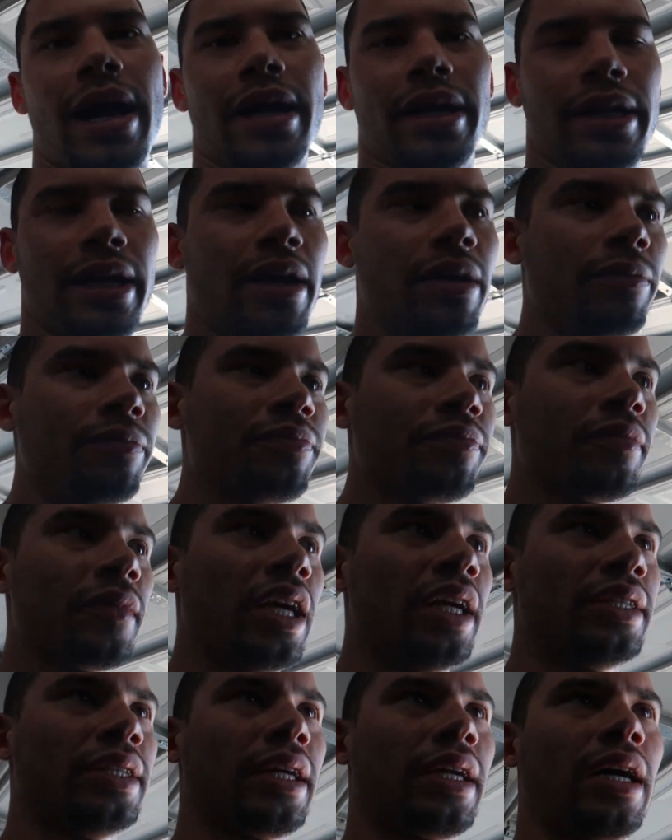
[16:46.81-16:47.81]
bag now.
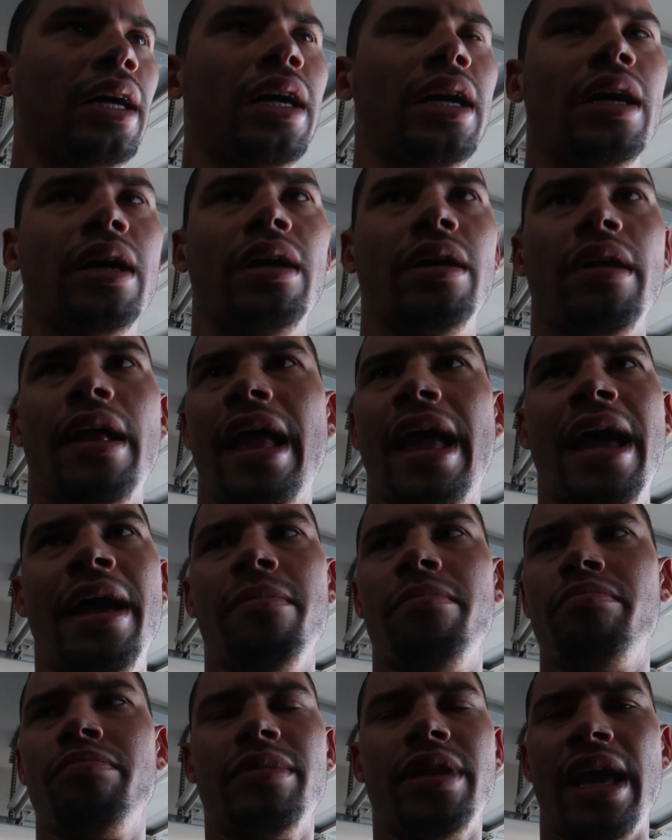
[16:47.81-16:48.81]
It's like a
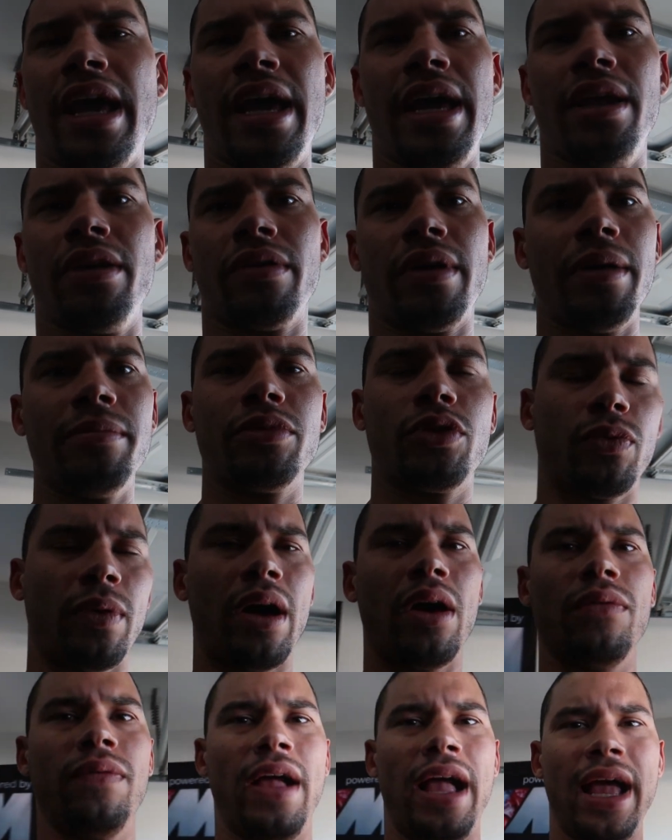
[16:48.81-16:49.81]
M10 or
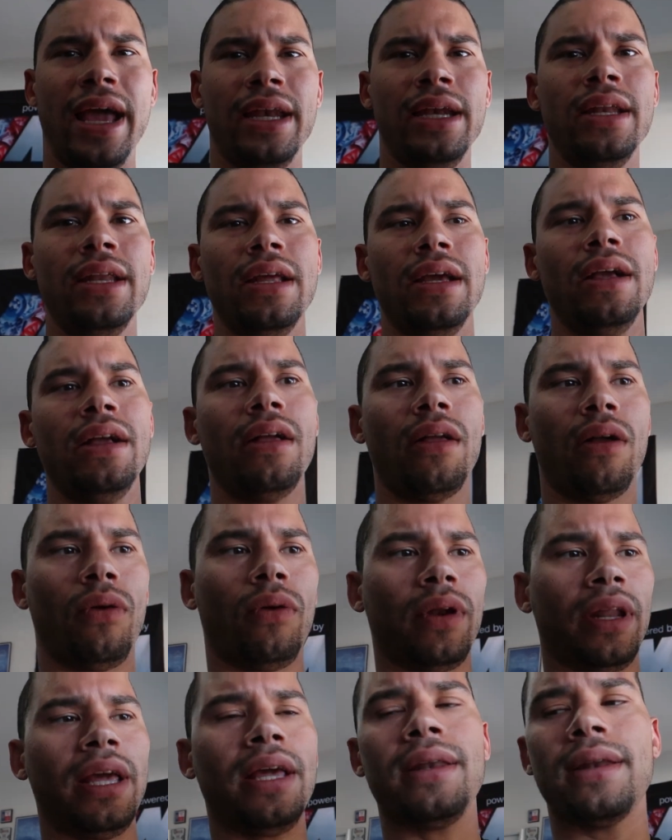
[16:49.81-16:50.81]
M12 head
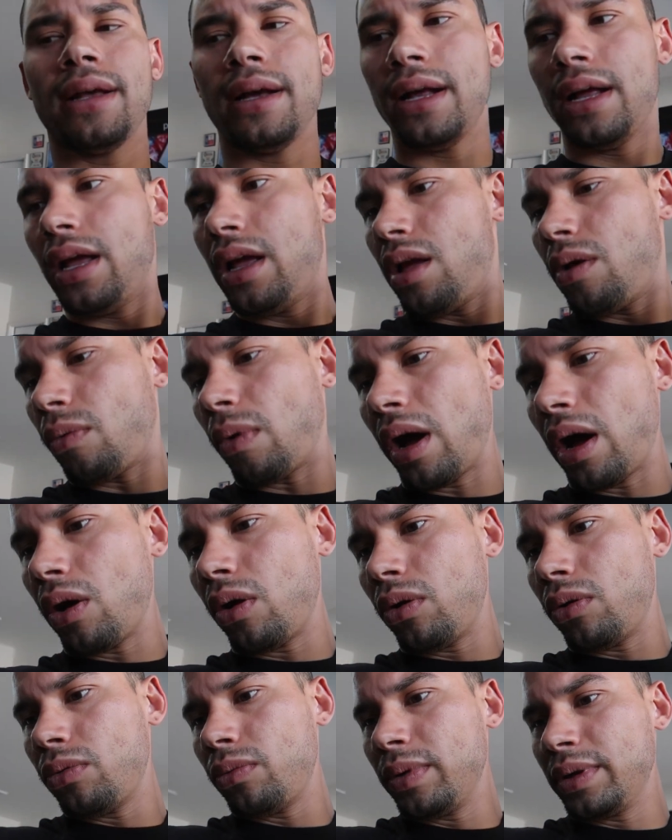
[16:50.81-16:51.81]
on it.
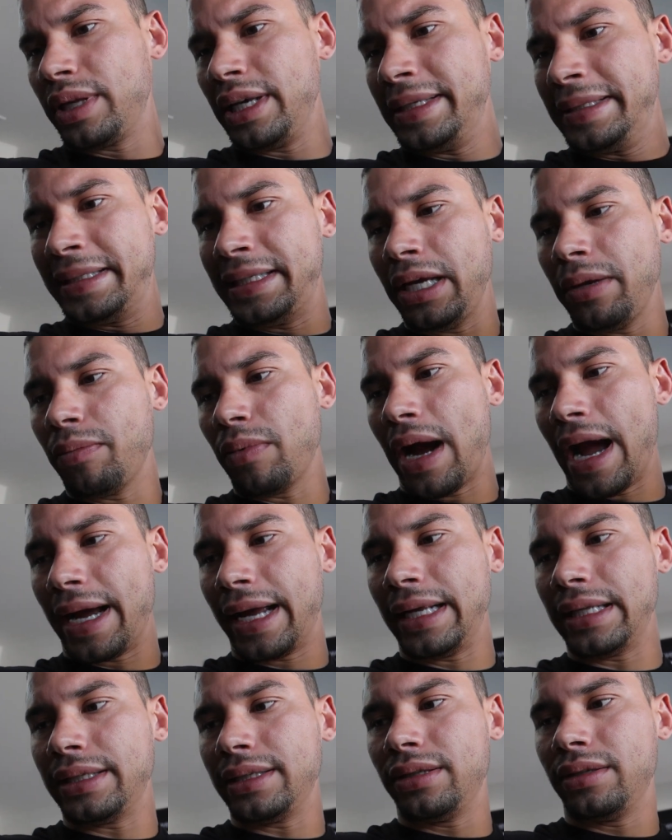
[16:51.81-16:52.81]
Well, with these seat
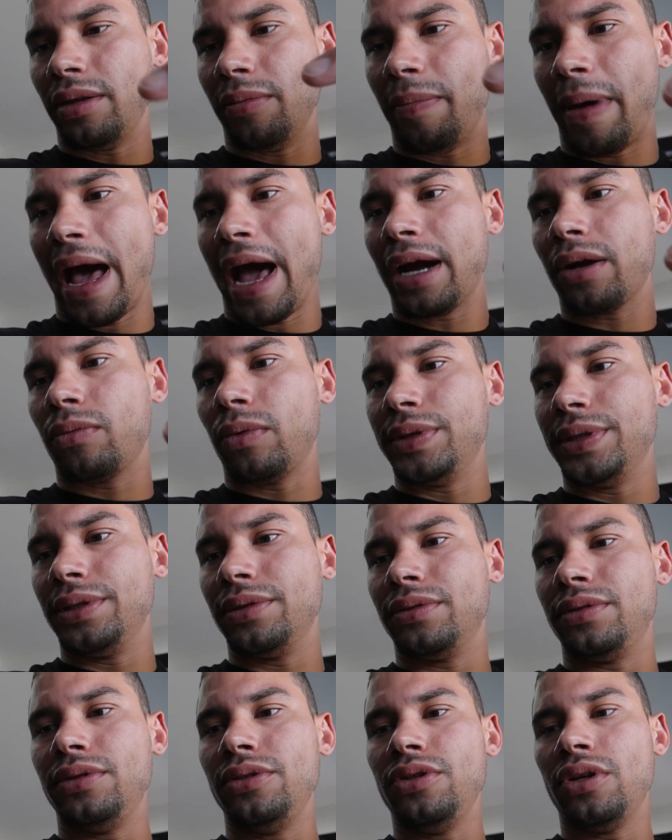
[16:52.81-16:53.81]
brackets, the back
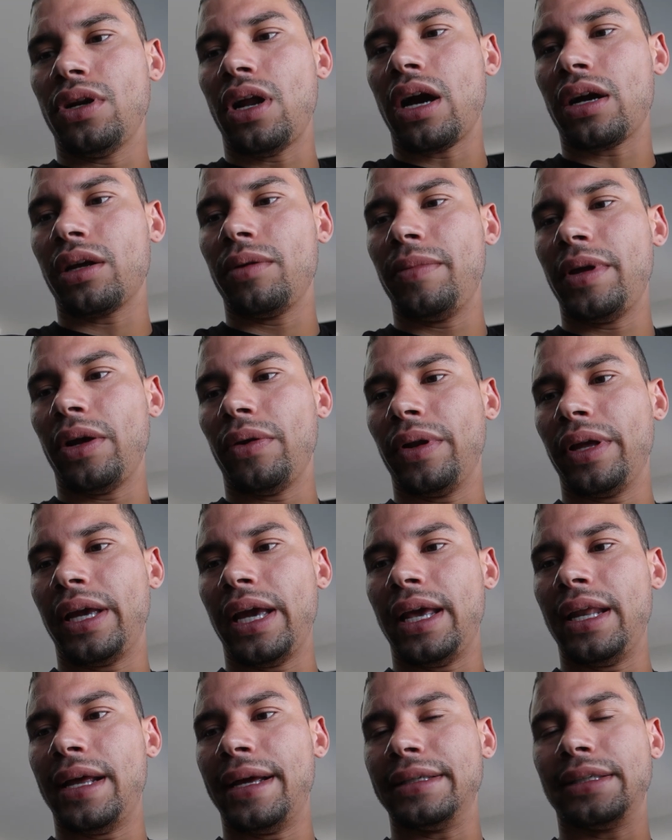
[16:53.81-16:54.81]
ones, you're not going to be able to
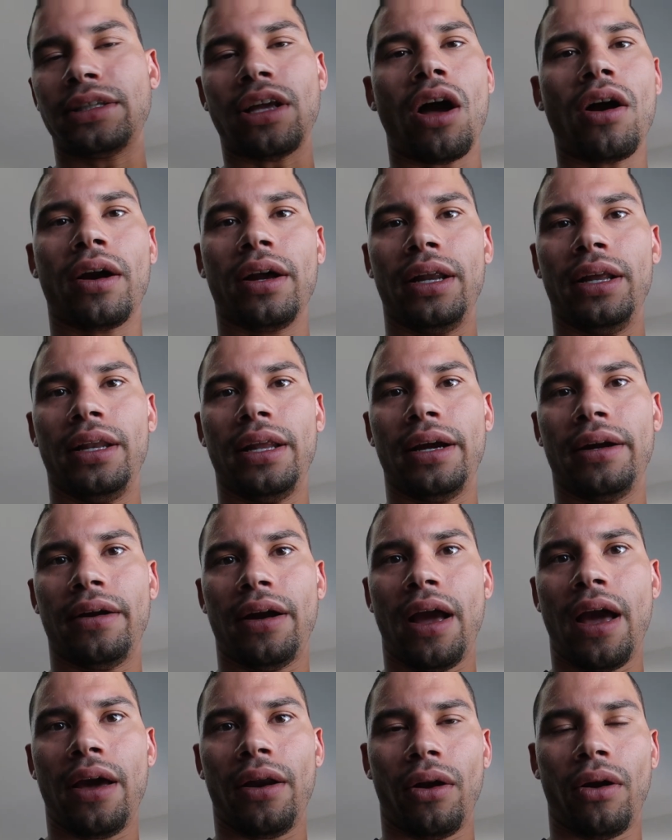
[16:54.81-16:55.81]
get a socket in
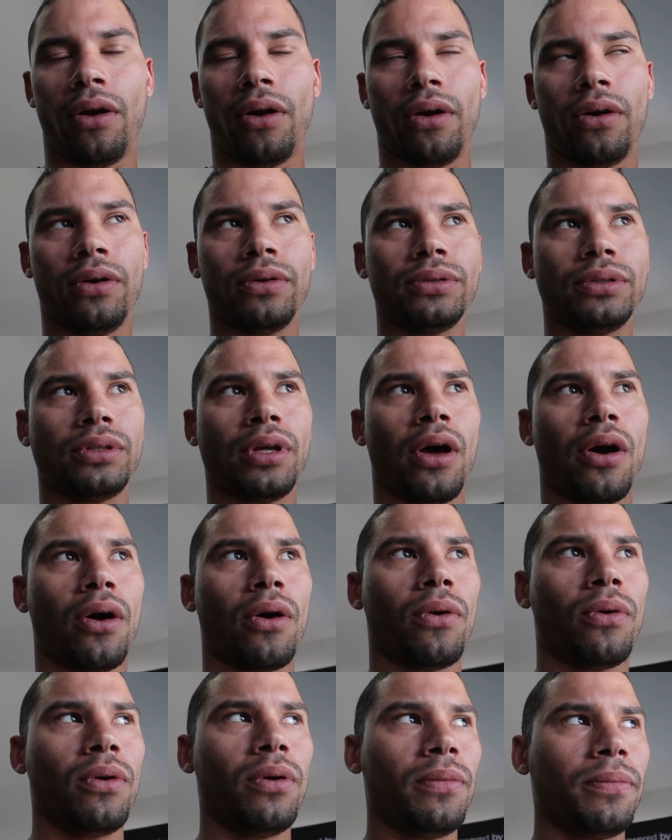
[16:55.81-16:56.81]
there at all.
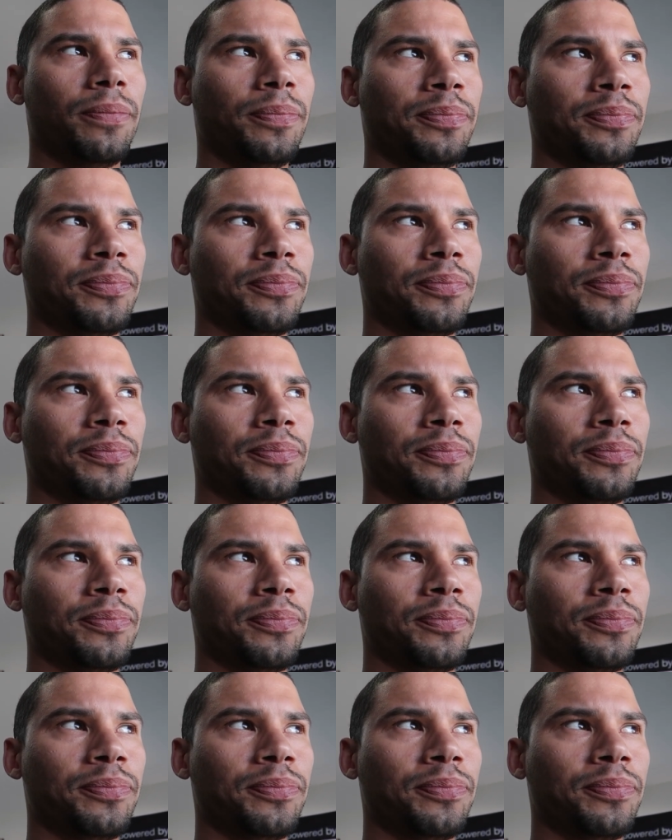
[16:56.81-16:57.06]
So